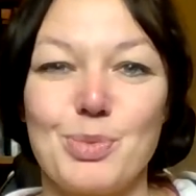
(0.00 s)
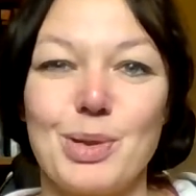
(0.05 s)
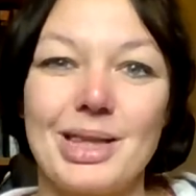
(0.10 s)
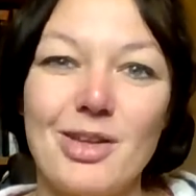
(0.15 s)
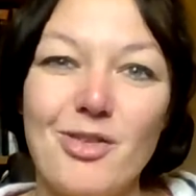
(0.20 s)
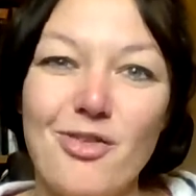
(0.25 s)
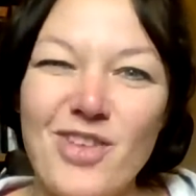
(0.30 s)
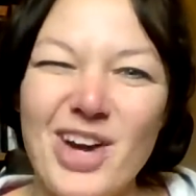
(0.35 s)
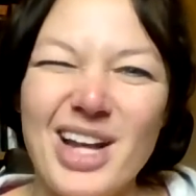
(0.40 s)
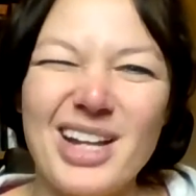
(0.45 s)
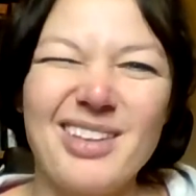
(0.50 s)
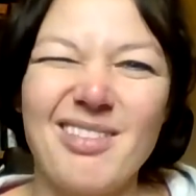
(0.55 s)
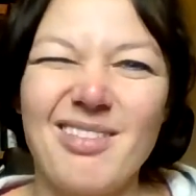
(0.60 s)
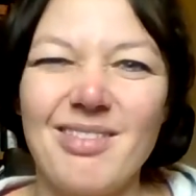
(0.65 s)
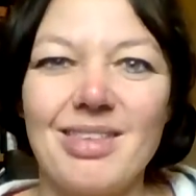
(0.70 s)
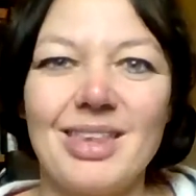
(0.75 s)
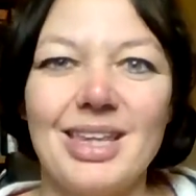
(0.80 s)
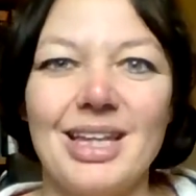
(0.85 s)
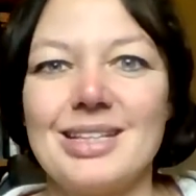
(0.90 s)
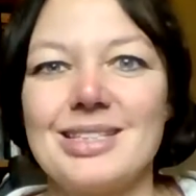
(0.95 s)
But the fun
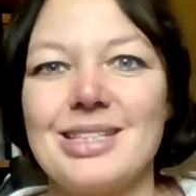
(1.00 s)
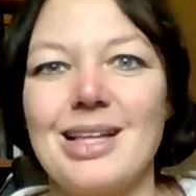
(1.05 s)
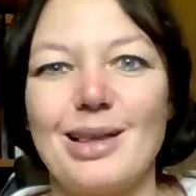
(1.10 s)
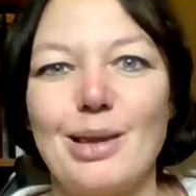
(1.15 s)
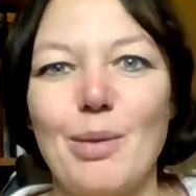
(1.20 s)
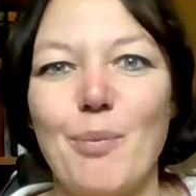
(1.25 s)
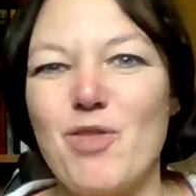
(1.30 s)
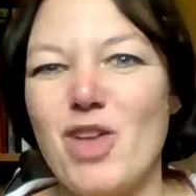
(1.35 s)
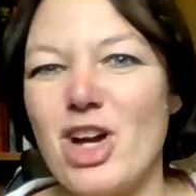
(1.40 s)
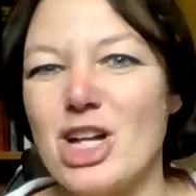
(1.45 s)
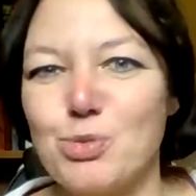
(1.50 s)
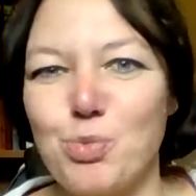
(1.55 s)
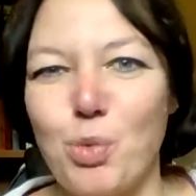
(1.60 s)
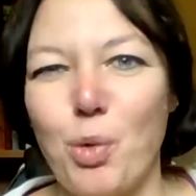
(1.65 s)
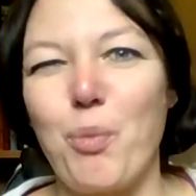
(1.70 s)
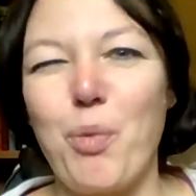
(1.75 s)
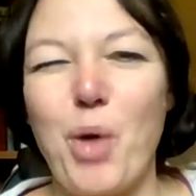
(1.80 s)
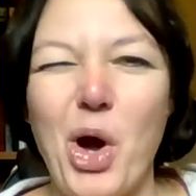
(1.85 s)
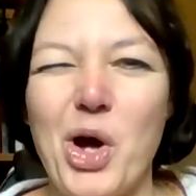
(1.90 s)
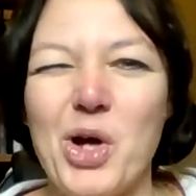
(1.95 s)
little things like the
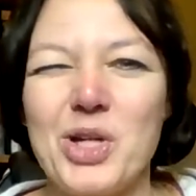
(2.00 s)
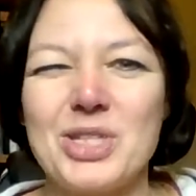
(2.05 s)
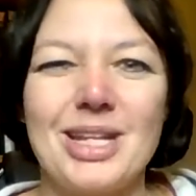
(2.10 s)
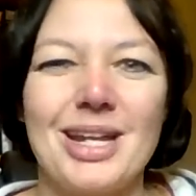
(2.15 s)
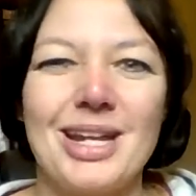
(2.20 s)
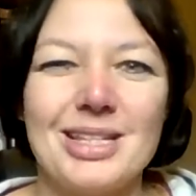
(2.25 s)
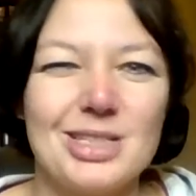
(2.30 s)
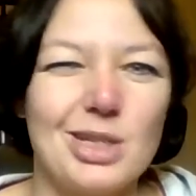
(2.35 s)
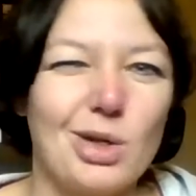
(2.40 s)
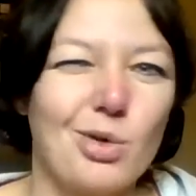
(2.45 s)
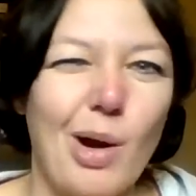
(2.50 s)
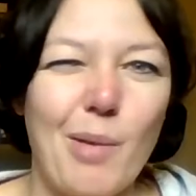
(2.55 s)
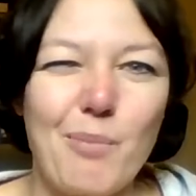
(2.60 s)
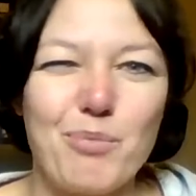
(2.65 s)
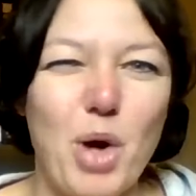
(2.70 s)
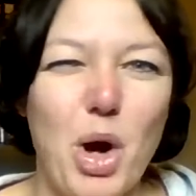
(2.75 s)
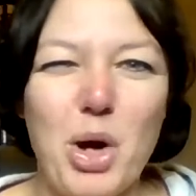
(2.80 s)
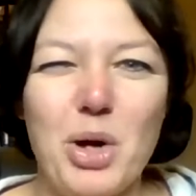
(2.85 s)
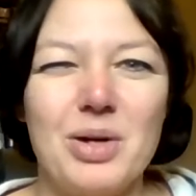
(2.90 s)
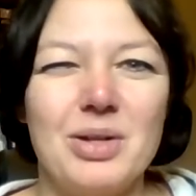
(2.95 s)
Facebook posts and Instagram
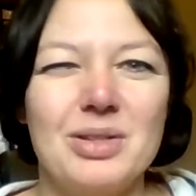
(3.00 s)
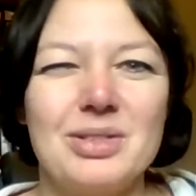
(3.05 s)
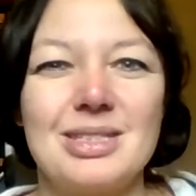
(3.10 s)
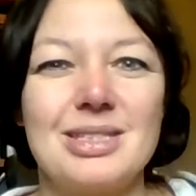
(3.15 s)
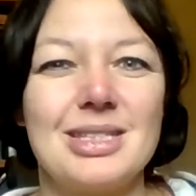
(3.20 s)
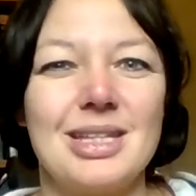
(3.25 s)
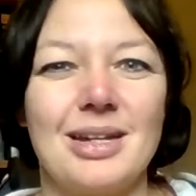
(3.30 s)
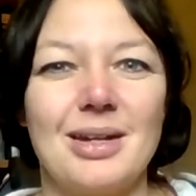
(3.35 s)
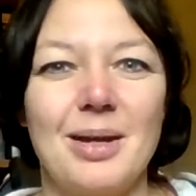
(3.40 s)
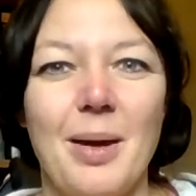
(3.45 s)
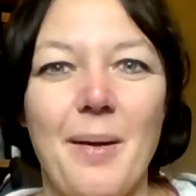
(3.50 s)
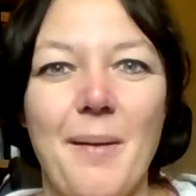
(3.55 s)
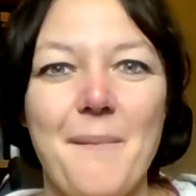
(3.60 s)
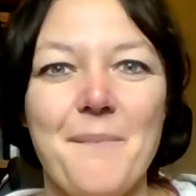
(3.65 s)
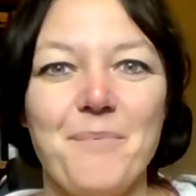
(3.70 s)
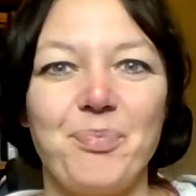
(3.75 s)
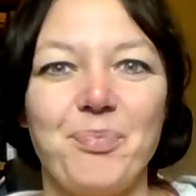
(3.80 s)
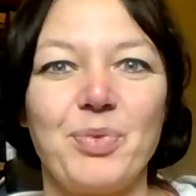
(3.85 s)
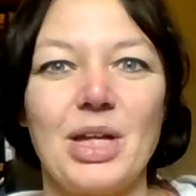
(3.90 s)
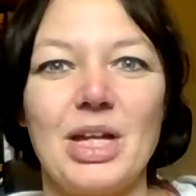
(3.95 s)
posts and
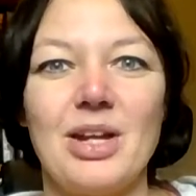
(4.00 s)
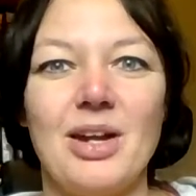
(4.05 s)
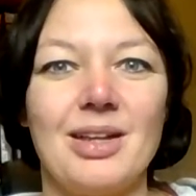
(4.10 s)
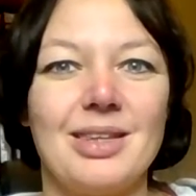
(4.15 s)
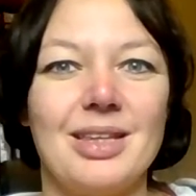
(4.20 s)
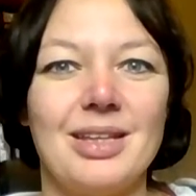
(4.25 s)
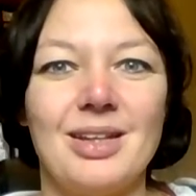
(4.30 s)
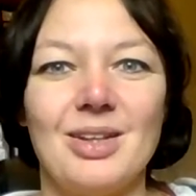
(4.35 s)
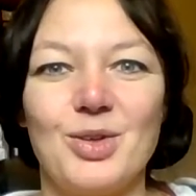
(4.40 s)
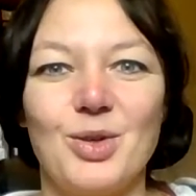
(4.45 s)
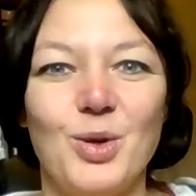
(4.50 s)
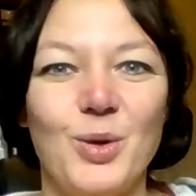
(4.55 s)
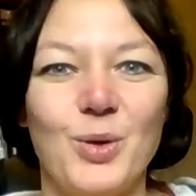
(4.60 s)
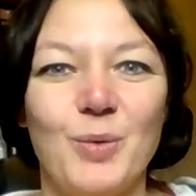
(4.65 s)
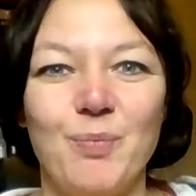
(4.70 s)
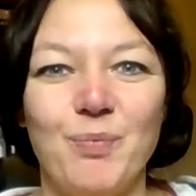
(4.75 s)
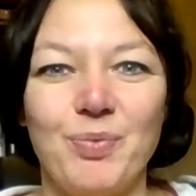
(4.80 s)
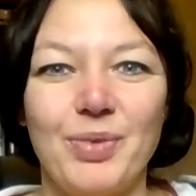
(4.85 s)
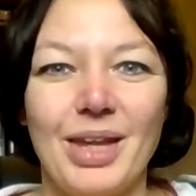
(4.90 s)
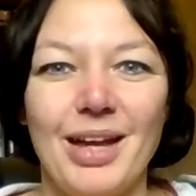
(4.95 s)
the
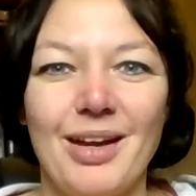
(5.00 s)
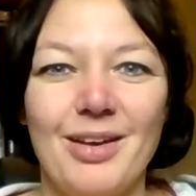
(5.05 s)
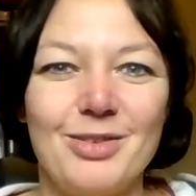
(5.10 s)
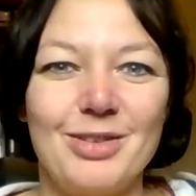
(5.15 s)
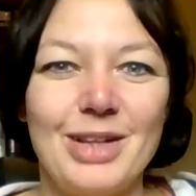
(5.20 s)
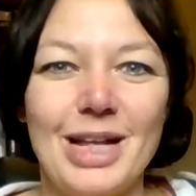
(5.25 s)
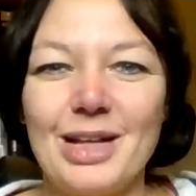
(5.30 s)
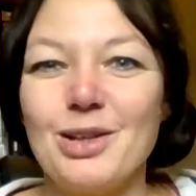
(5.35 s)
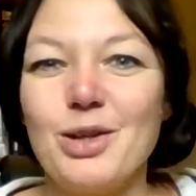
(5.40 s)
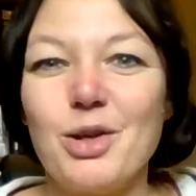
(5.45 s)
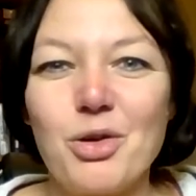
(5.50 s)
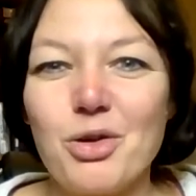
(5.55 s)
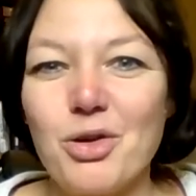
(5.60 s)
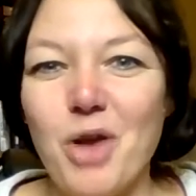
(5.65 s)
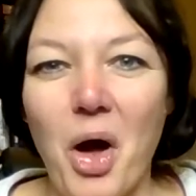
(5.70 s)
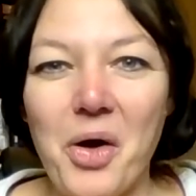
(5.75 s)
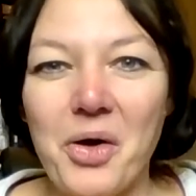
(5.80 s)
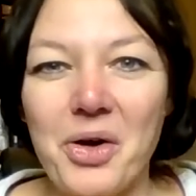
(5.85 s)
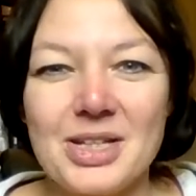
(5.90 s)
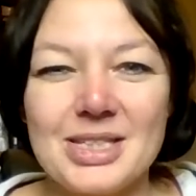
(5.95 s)
little
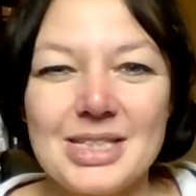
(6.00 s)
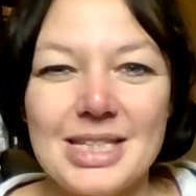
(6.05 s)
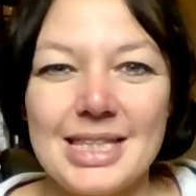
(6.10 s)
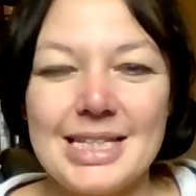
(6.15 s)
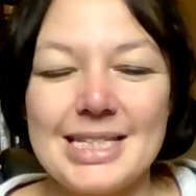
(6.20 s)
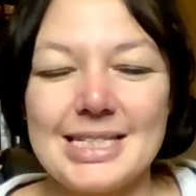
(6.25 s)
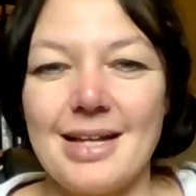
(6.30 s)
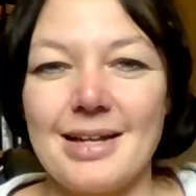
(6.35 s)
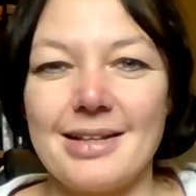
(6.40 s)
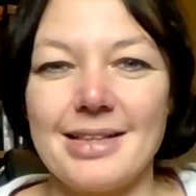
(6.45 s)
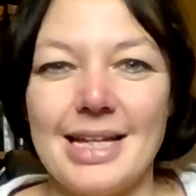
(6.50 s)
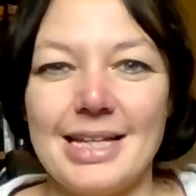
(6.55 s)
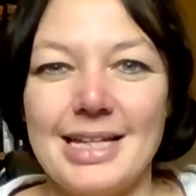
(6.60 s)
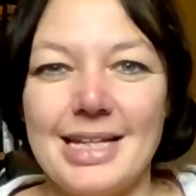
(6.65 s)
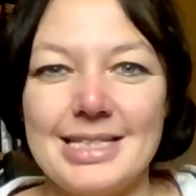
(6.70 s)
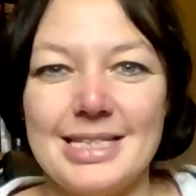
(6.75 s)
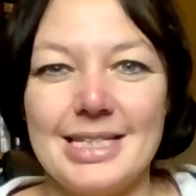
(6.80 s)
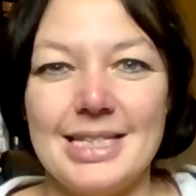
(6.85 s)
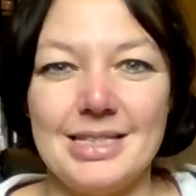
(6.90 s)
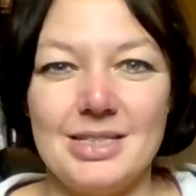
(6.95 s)
logos and things like that,
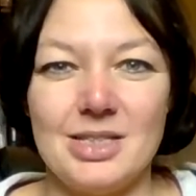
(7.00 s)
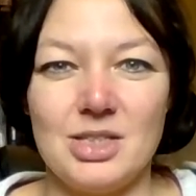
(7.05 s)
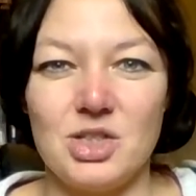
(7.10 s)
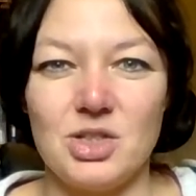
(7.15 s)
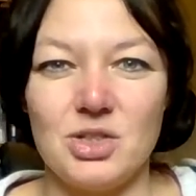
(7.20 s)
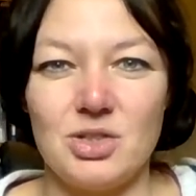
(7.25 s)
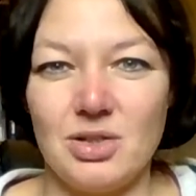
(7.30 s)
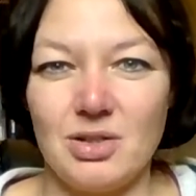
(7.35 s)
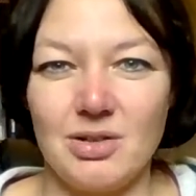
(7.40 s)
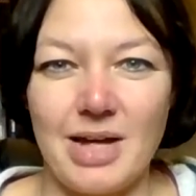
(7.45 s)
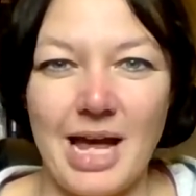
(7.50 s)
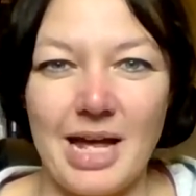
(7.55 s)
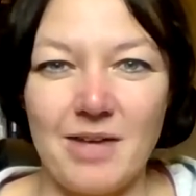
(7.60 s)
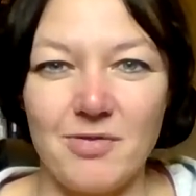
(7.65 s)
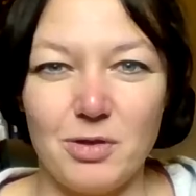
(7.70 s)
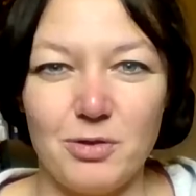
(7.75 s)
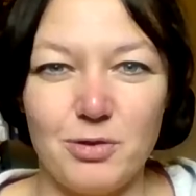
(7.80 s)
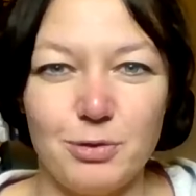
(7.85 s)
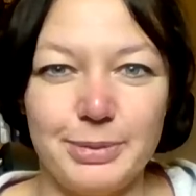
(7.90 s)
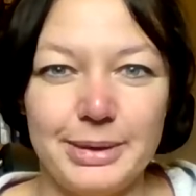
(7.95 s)
that's easy to do in
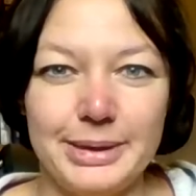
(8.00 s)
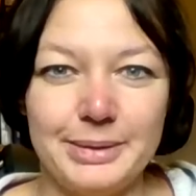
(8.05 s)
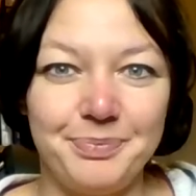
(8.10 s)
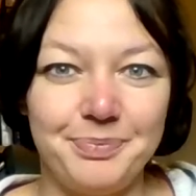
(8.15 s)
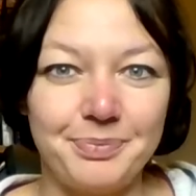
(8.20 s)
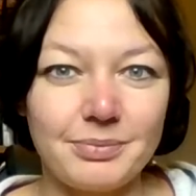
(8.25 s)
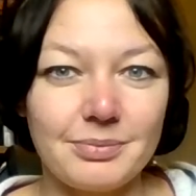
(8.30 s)
Canva for me.